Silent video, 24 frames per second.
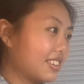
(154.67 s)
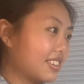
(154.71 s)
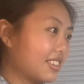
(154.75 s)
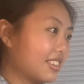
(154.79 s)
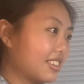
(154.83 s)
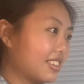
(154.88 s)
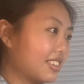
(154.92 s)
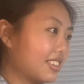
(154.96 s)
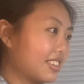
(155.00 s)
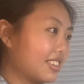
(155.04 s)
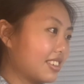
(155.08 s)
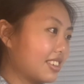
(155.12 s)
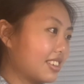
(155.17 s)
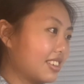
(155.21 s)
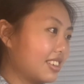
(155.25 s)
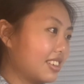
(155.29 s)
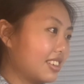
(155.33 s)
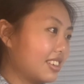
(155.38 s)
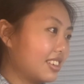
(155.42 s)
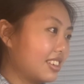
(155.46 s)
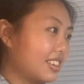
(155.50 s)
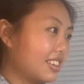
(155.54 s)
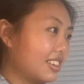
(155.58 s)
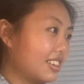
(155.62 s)

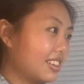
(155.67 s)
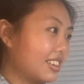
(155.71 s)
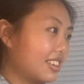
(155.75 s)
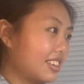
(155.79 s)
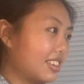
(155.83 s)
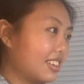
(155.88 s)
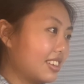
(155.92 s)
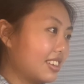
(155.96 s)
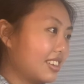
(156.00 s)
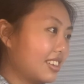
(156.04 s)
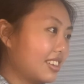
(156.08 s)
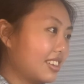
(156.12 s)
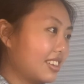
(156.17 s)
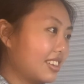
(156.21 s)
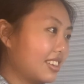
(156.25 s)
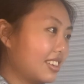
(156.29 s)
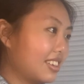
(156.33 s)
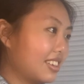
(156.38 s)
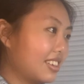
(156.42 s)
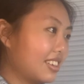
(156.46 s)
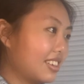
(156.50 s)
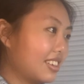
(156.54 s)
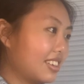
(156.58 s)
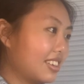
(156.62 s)

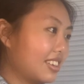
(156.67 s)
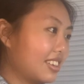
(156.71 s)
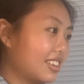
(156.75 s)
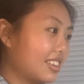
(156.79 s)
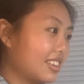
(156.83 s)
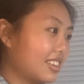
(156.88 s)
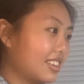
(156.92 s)
Nobody speaks.